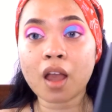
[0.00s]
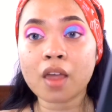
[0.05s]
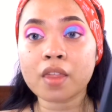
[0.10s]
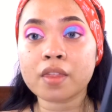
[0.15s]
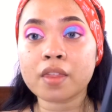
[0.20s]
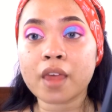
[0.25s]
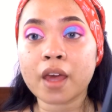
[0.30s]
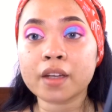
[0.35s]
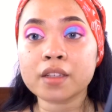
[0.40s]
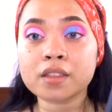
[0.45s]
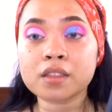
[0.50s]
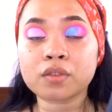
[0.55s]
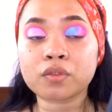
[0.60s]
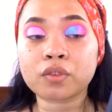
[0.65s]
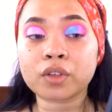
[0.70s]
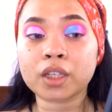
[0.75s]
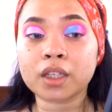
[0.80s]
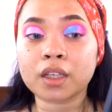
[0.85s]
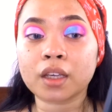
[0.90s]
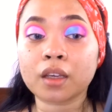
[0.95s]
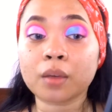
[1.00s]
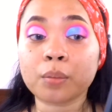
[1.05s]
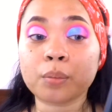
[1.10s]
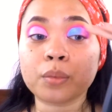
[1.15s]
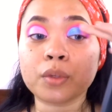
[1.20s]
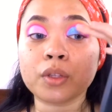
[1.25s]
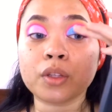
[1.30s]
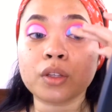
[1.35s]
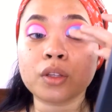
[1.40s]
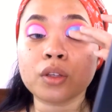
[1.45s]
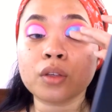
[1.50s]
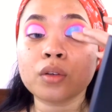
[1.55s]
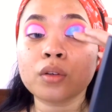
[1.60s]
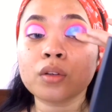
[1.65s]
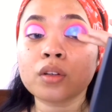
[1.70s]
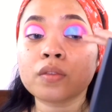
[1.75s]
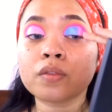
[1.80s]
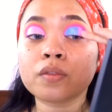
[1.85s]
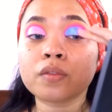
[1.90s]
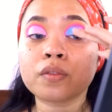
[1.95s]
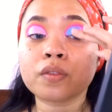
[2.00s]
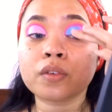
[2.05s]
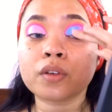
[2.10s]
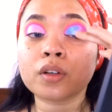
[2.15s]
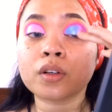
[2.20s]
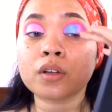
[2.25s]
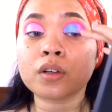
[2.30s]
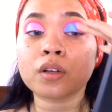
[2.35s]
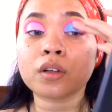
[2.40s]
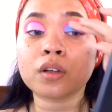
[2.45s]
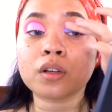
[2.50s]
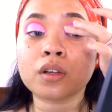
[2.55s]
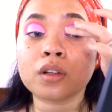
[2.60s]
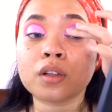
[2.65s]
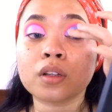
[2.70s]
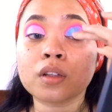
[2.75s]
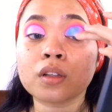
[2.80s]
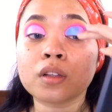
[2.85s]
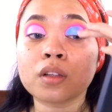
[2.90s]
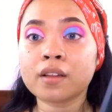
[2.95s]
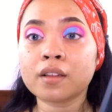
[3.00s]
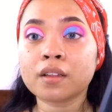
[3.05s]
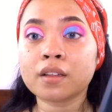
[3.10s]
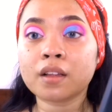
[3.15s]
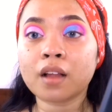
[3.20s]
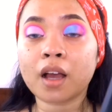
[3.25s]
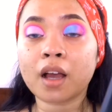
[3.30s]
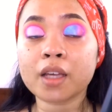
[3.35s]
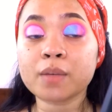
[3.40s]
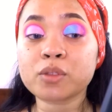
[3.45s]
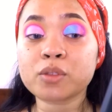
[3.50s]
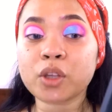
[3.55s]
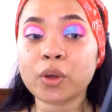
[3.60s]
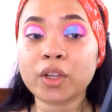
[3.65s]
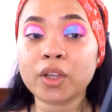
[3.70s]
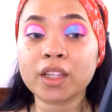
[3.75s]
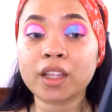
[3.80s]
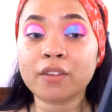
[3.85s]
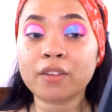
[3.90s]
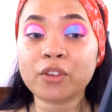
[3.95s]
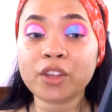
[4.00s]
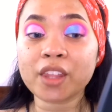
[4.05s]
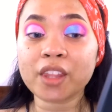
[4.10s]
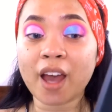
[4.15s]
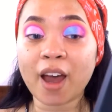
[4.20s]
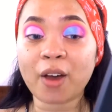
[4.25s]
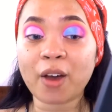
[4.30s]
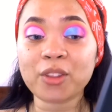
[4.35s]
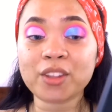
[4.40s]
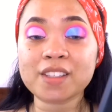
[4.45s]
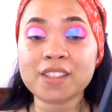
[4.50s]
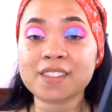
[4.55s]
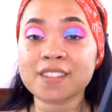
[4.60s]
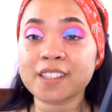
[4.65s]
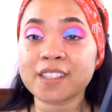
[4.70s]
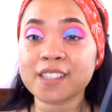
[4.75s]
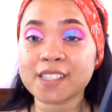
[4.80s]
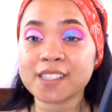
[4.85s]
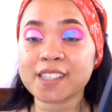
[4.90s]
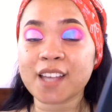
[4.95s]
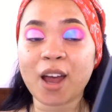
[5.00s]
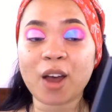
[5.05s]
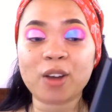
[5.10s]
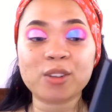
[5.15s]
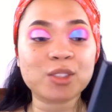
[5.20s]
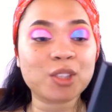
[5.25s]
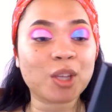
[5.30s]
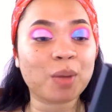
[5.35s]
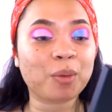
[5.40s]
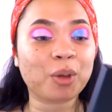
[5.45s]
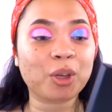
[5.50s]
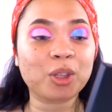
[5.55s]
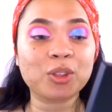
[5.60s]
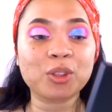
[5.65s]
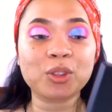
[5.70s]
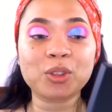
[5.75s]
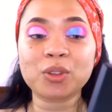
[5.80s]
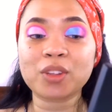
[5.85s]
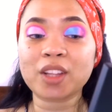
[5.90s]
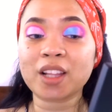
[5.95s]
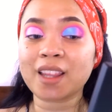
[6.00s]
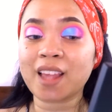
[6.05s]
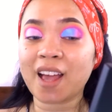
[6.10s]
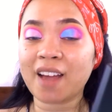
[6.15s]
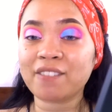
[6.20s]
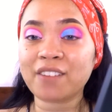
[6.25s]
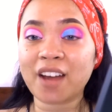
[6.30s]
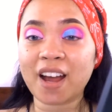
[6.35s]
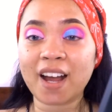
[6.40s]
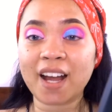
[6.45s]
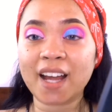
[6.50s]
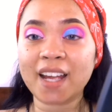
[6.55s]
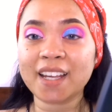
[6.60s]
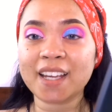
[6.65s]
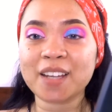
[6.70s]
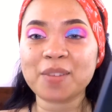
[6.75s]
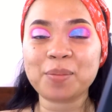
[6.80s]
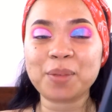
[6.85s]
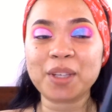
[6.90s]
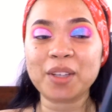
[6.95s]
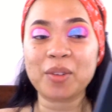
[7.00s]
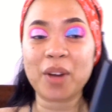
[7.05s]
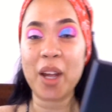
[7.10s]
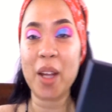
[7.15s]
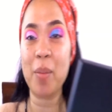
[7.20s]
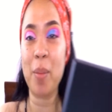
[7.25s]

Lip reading: That is freaking beautiful. I am so in love with how this turns out, so I'm going to do the left eye and be right